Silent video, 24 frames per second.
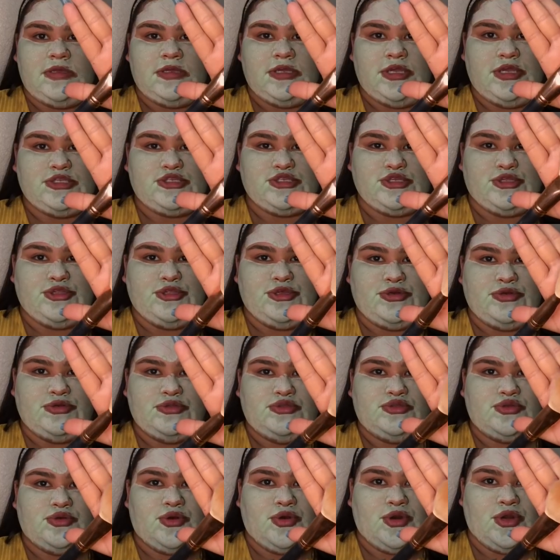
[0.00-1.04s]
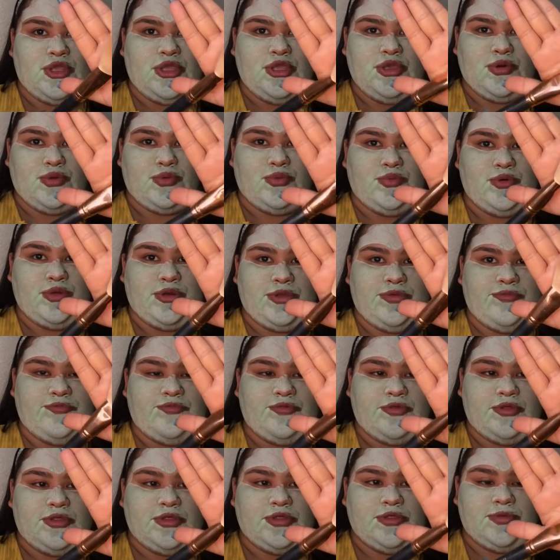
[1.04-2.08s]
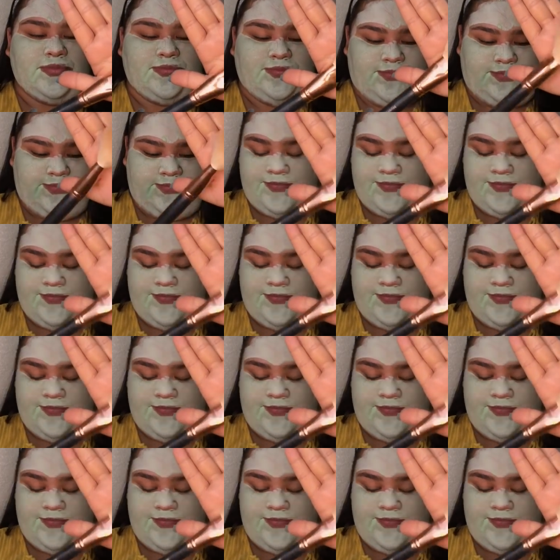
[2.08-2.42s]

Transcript: It's a little dirty or whatever.